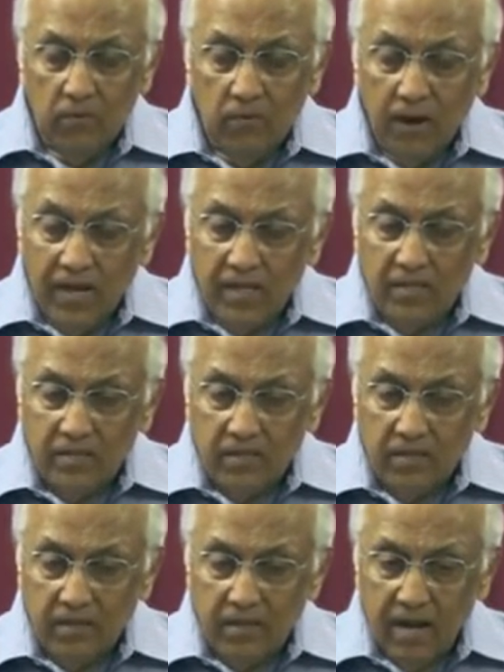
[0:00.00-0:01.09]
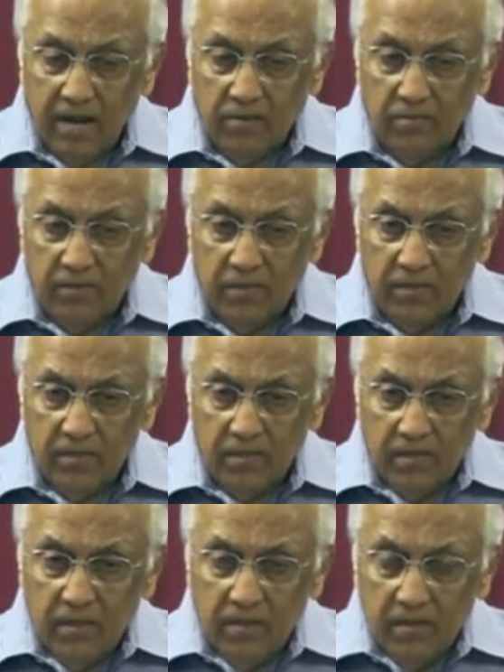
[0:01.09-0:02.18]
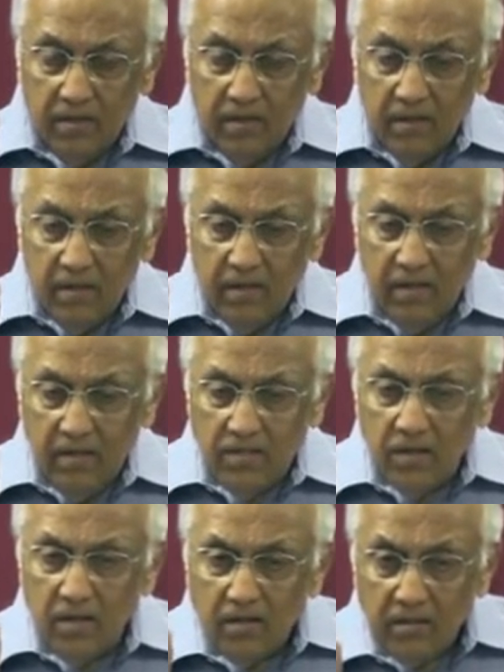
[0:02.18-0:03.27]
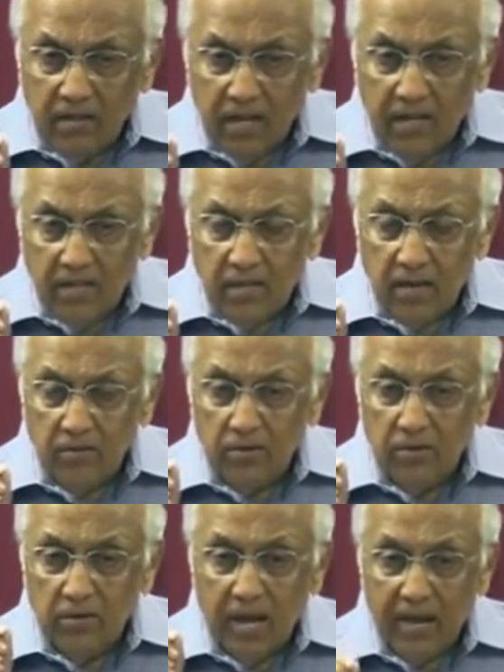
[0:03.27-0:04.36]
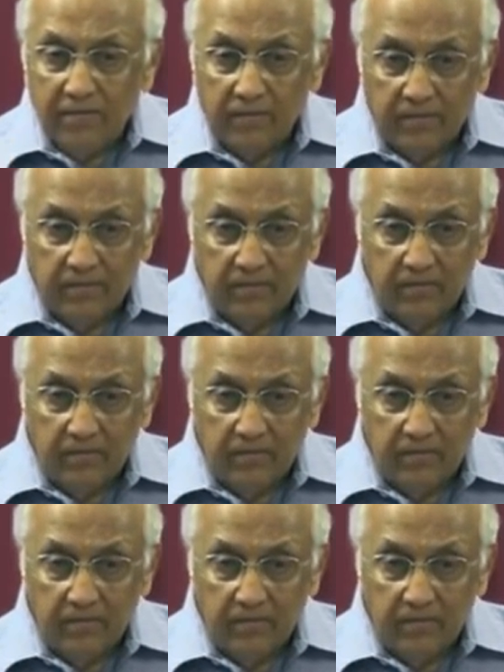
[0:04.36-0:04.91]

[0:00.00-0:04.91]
Why is it narrow? Because he's not telling us how to go to heaven.